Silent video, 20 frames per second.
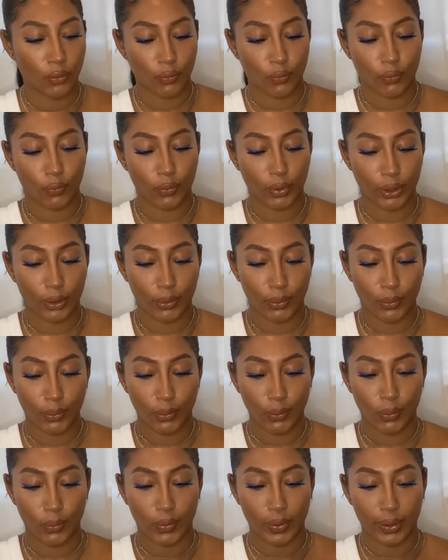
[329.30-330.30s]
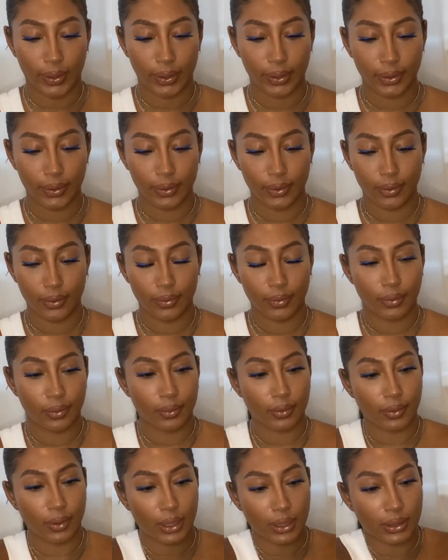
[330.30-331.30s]
real quick.
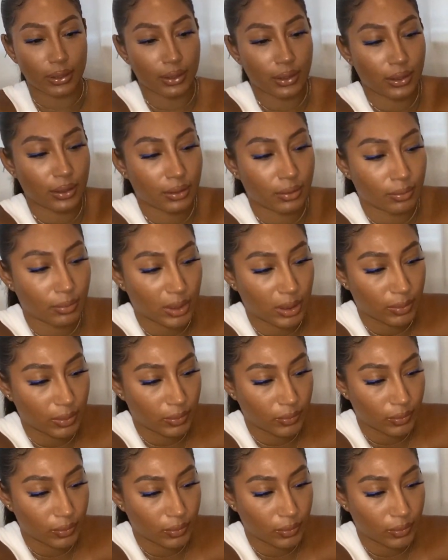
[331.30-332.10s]
I think maybe.